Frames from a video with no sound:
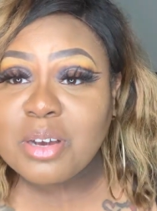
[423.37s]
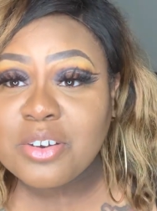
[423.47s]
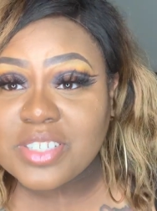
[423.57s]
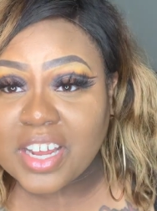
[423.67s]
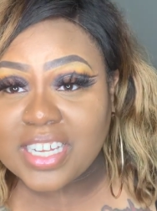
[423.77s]

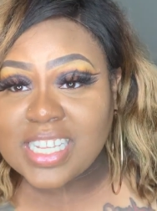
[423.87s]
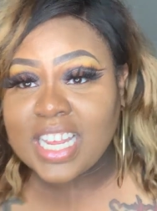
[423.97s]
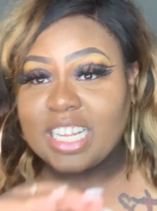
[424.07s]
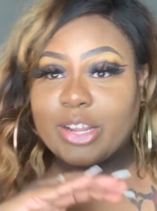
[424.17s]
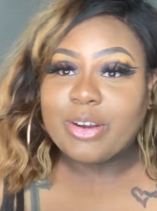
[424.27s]
moves on
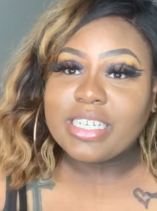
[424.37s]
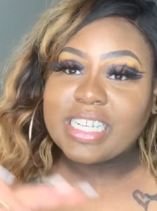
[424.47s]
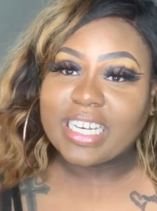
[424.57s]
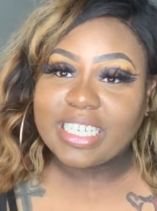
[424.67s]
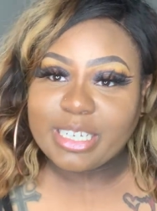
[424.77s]
to Lawrence
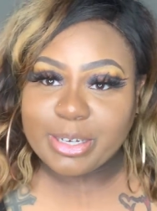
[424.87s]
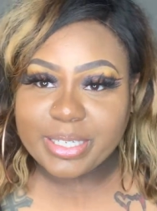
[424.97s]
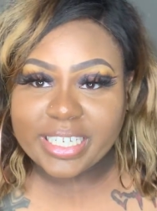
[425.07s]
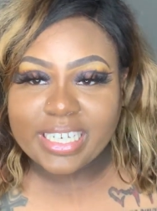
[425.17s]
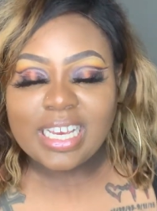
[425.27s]
and
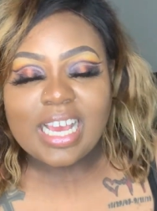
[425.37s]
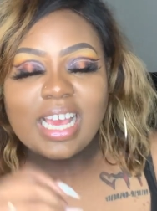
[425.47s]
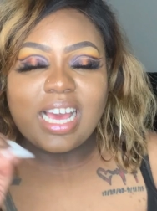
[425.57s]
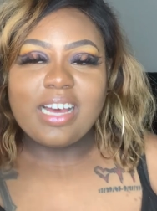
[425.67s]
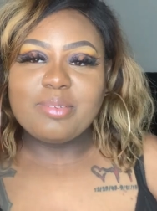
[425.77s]
Condola.
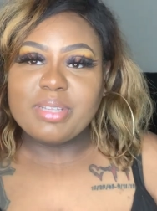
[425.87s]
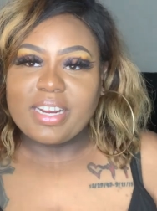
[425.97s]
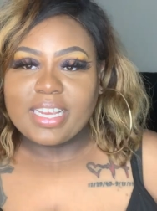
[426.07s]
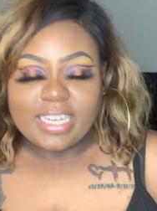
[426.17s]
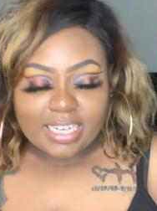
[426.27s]
Um,
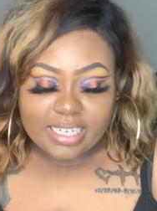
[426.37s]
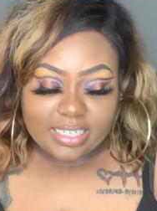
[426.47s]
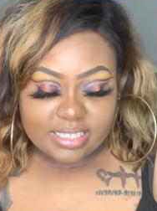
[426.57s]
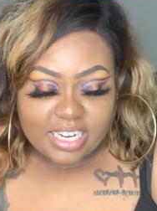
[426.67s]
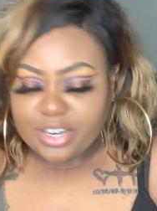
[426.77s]
they're
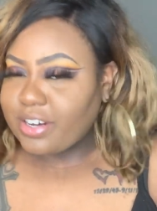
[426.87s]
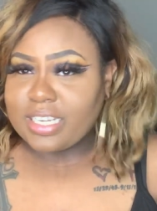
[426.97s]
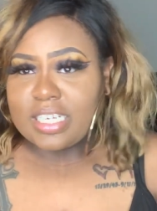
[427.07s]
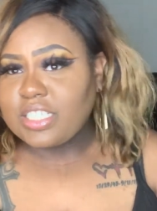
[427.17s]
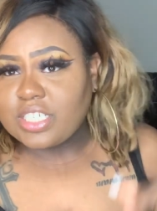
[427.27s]
eating dinner,
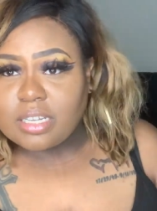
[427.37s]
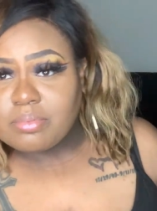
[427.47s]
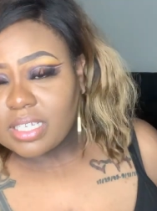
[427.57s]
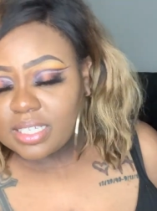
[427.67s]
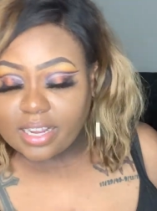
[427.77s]
lunch,
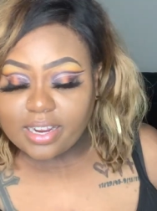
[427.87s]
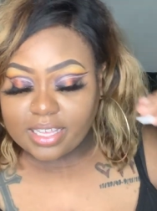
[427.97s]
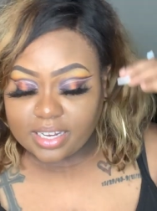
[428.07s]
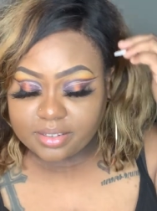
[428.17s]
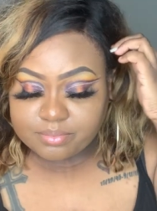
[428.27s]
something. They're
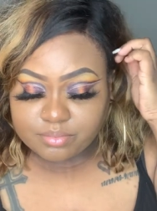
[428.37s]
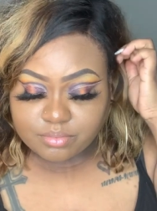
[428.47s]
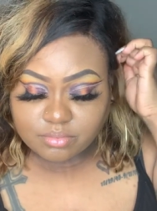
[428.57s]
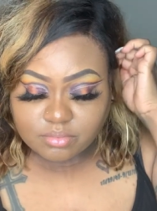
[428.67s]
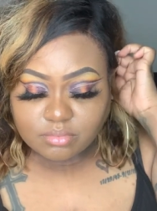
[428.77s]
eating.
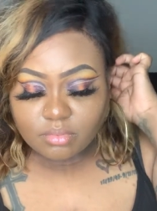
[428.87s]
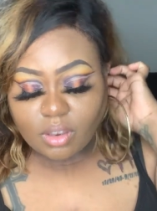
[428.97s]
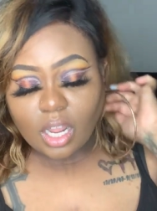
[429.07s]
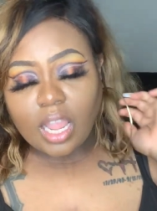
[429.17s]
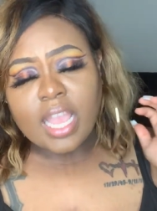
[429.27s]

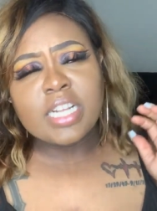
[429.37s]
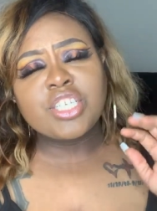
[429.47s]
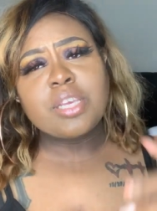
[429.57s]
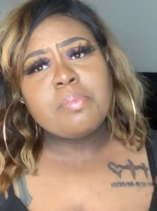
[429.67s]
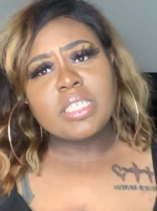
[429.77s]
And
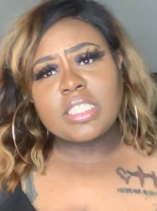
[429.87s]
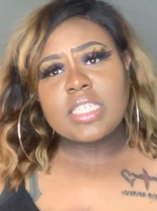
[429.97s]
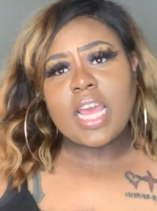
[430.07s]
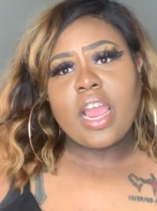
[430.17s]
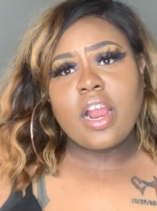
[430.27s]
she
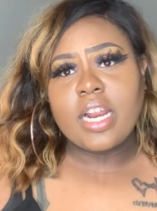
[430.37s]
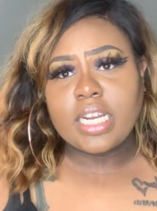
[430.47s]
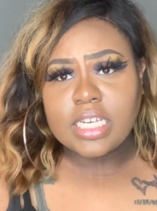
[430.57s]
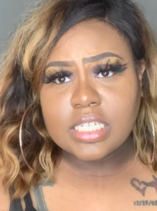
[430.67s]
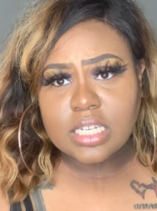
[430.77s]
mentions that her and
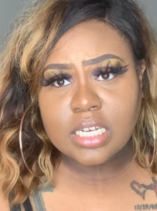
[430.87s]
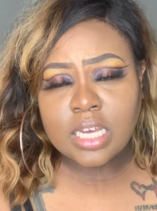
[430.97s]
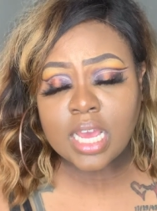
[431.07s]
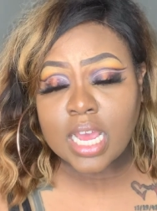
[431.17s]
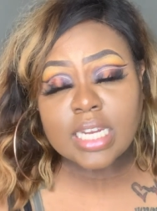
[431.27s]
Issa
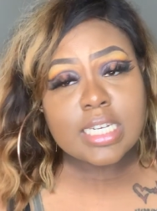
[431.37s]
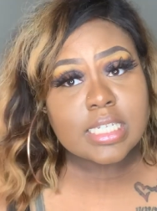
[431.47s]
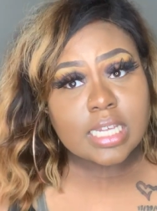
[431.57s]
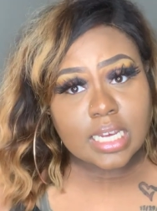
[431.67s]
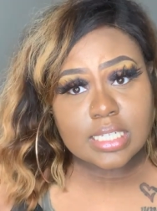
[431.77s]

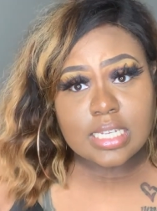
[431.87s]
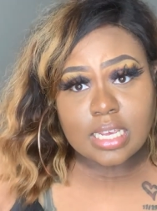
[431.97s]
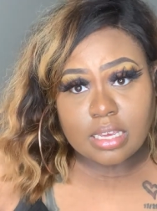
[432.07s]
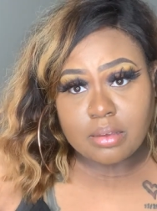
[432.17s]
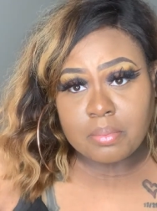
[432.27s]
discussed
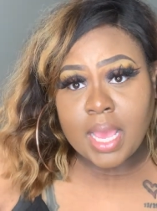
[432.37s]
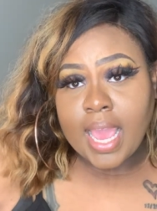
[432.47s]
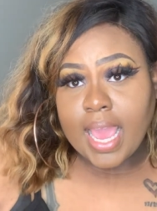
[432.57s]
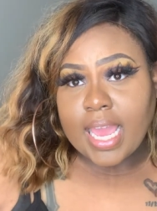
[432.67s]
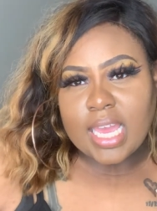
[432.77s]
him.
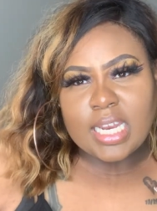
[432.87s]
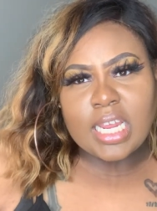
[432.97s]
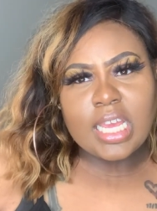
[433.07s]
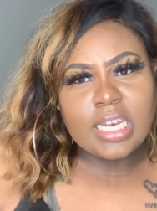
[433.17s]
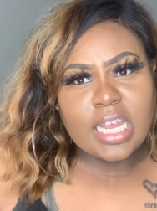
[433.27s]
And
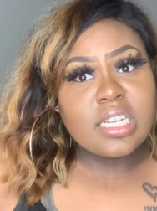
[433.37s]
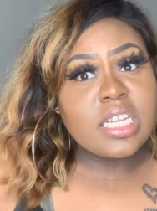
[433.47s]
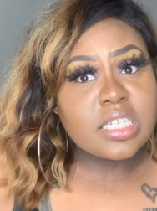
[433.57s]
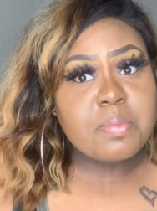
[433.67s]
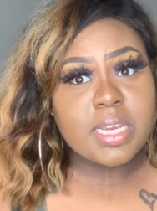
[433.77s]
he that
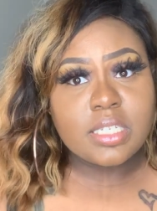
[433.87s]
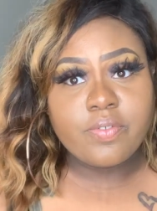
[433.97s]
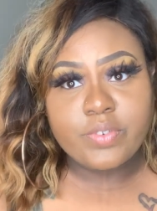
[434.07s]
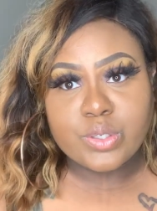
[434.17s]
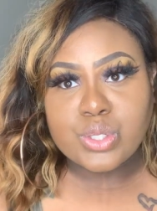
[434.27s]
this makes
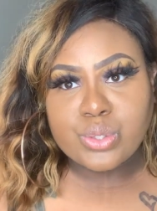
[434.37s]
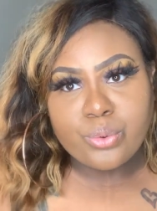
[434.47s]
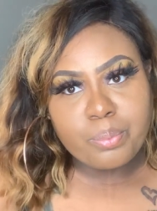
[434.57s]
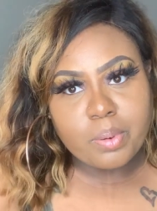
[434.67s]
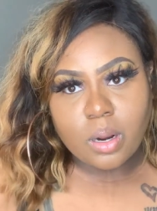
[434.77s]
him feel
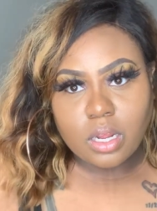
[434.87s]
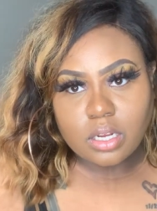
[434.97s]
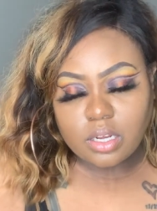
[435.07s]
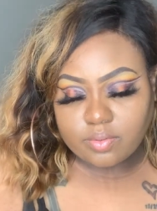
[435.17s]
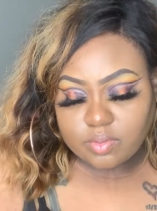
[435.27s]
super
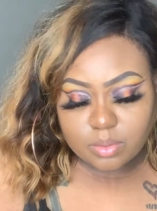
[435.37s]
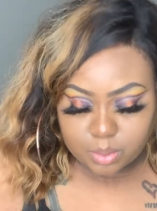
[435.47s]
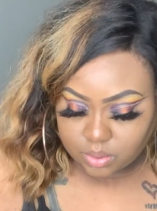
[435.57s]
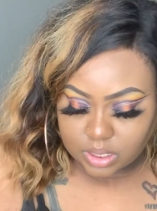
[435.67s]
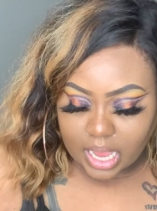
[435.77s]

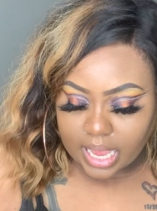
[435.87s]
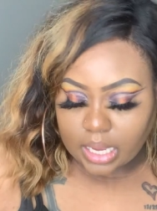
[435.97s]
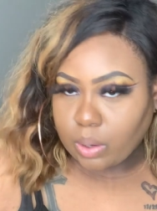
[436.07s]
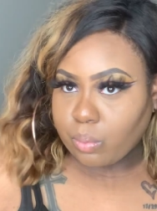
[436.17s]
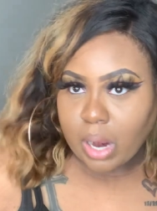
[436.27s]
uncomfortable.
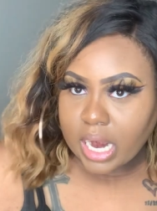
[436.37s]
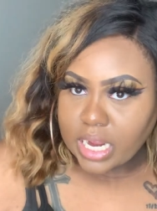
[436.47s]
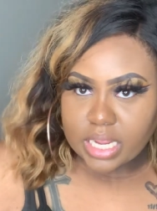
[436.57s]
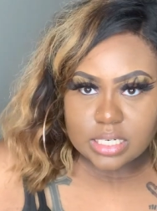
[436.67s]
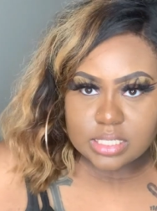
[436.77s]
Like, why
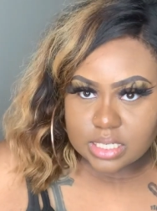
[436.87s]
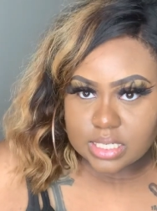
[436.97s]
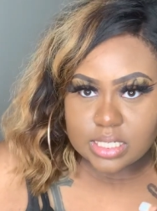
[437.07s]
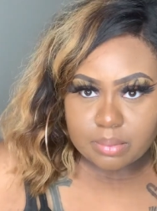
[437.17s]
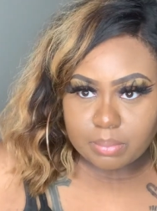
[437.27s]
y'all
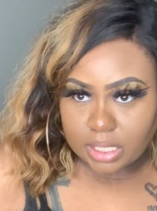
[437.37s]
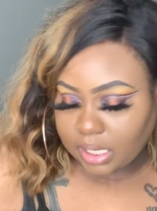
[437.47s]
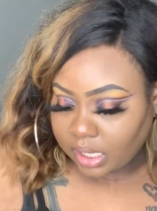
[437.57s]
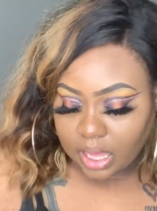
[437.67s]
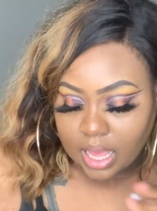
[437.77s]
discussing
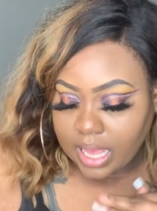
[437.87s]
me?